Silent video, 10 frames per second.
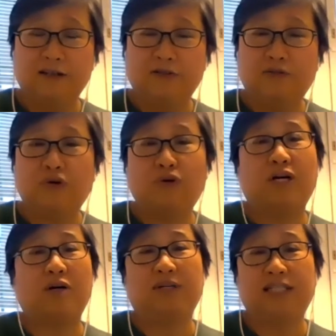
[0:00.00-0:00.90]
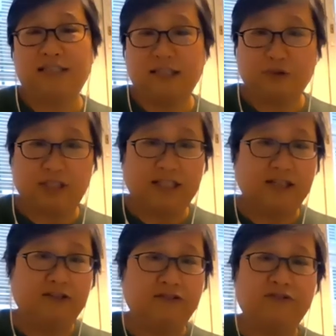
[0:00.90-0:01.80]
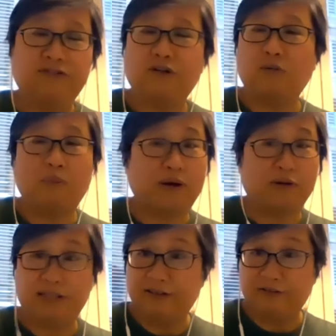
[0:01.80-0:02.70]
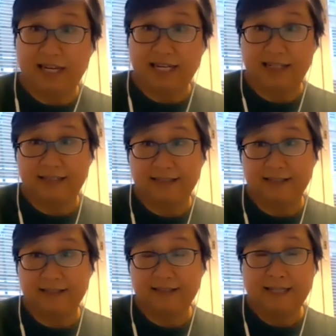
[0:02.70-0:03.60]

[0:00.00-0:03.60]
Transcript: for our integrative comparative analyses,